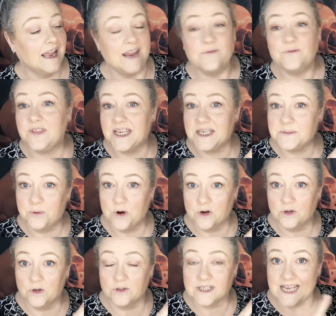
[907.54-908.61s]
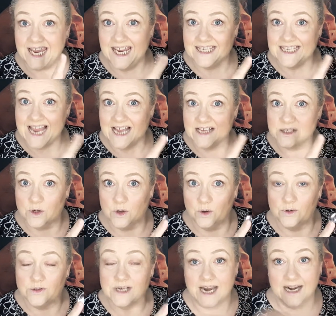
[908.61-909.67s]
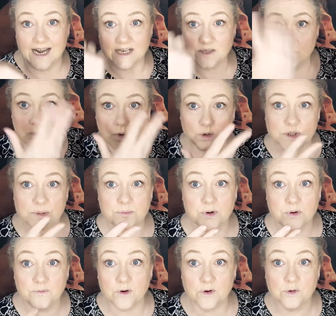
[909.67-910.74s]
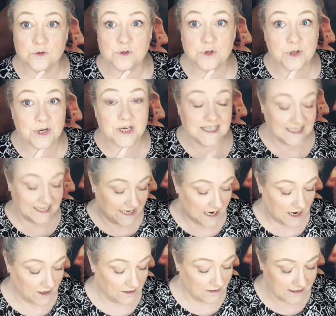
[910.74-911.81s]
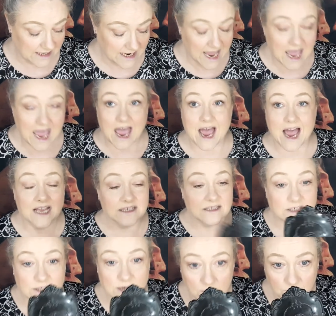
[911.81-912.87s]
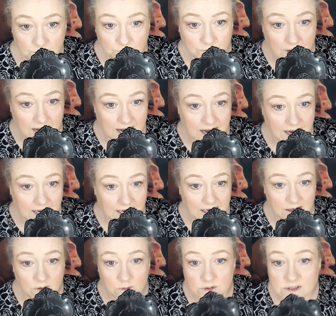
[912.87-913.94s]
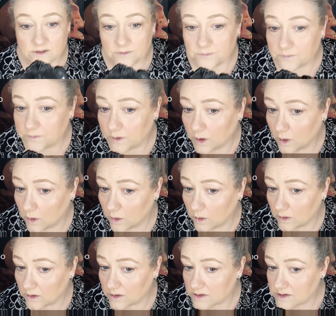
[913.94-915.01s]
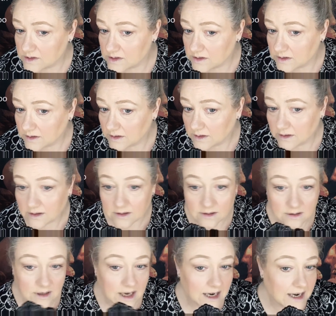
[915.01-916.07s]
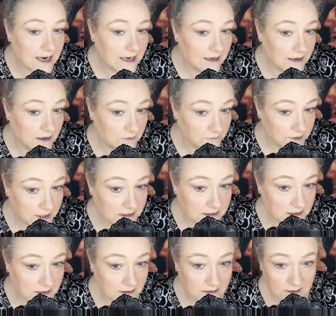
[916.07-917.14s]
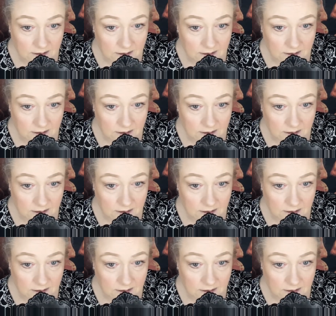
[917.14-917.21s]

If this product is as good and as waterproof on us greasy girls, so far it looks flawless. And I love it.